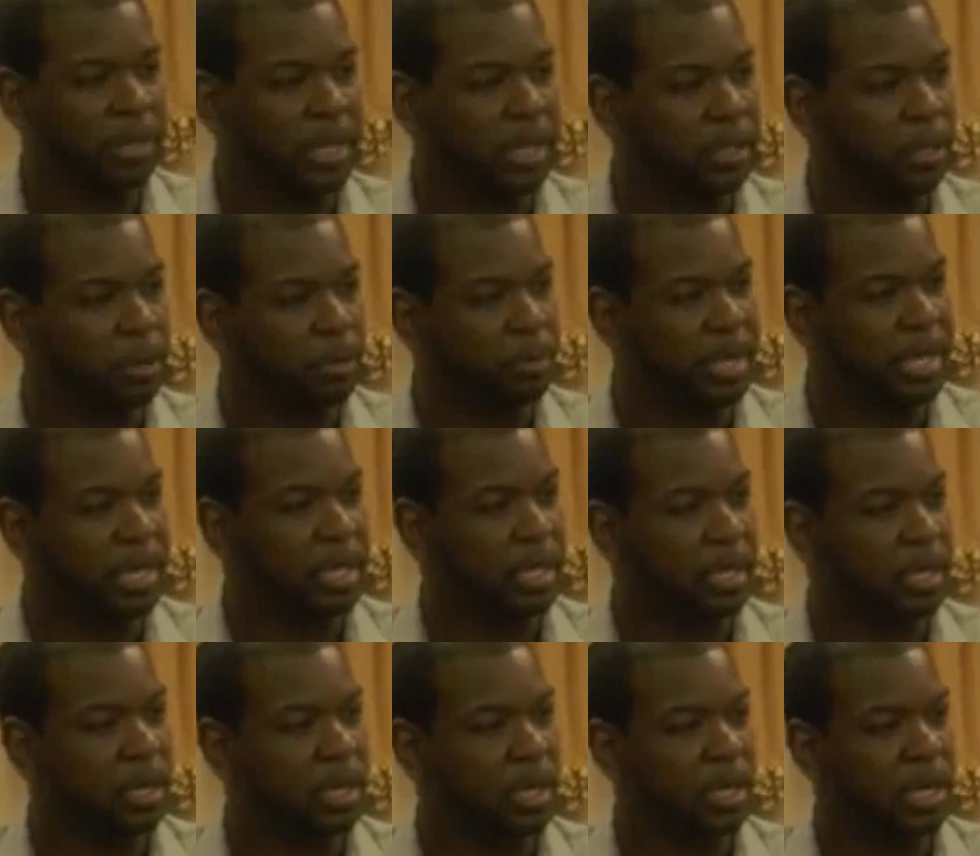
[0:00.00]
me to
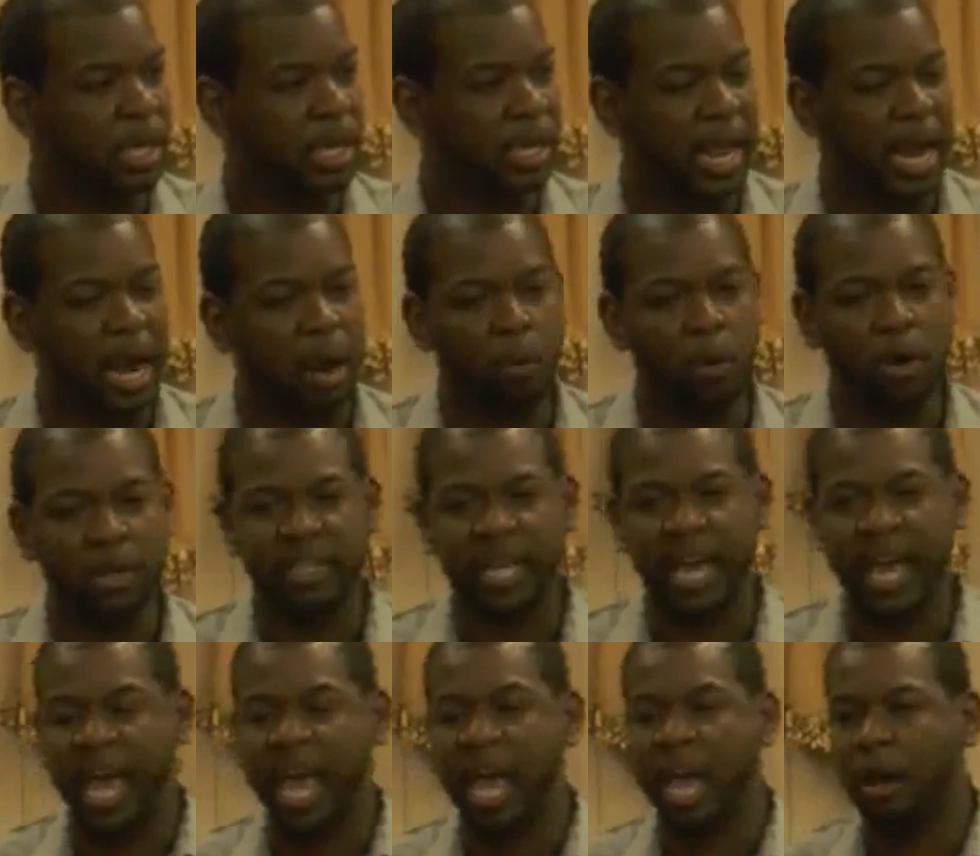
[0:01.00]
be, and that I want to
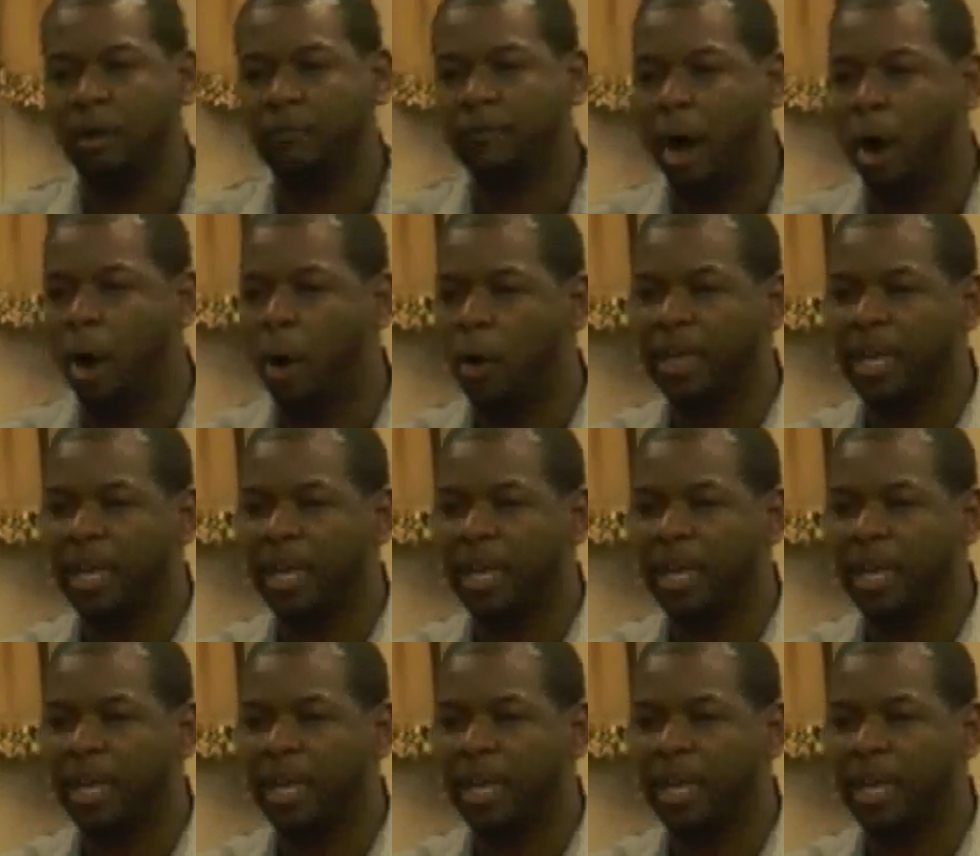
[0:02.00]
have all